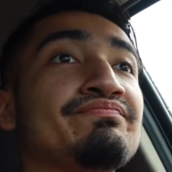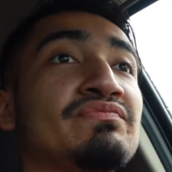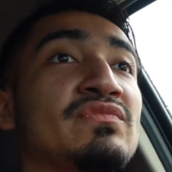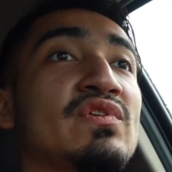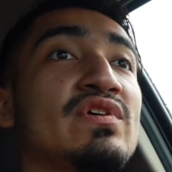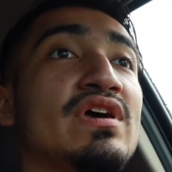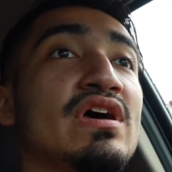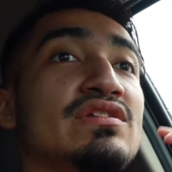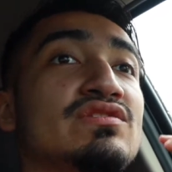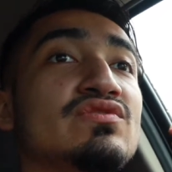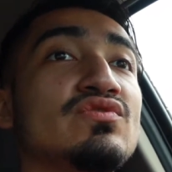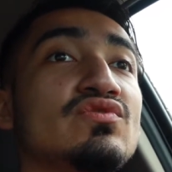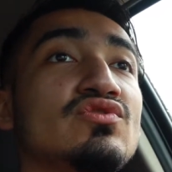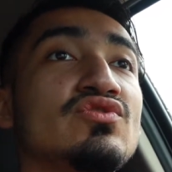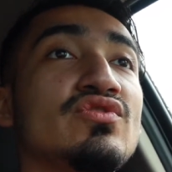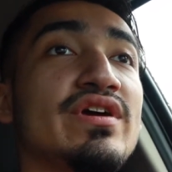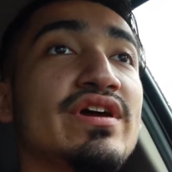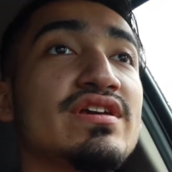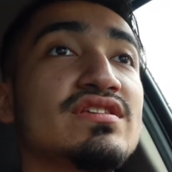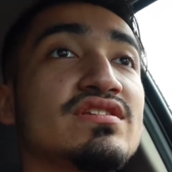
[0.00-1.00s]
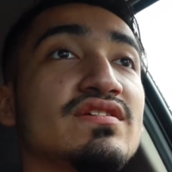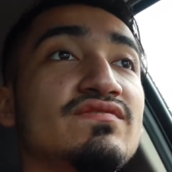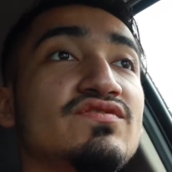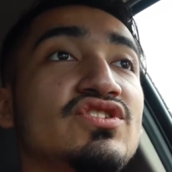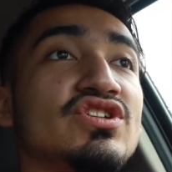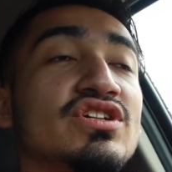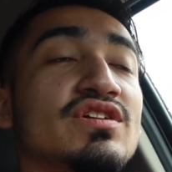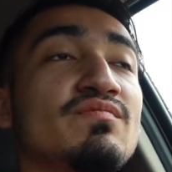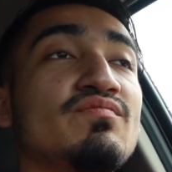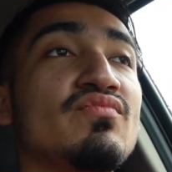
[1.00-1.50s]
We got 2 trays of
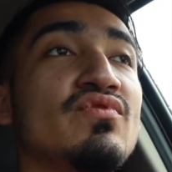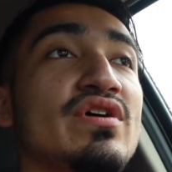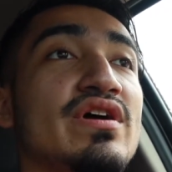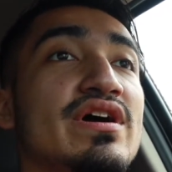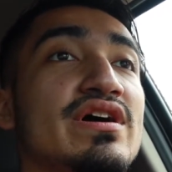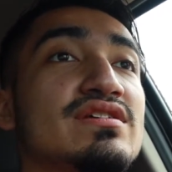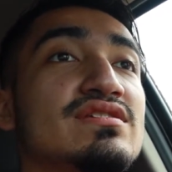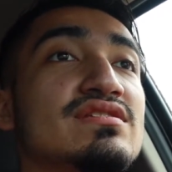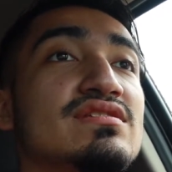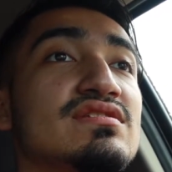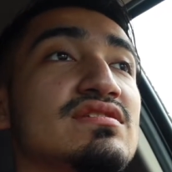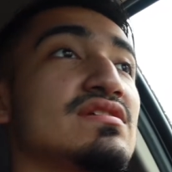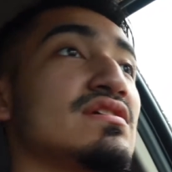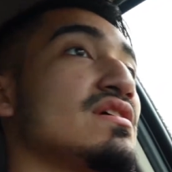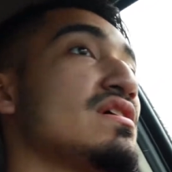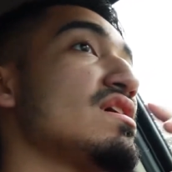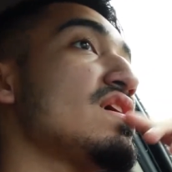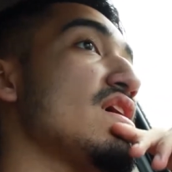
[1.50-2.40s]
chicken breasts,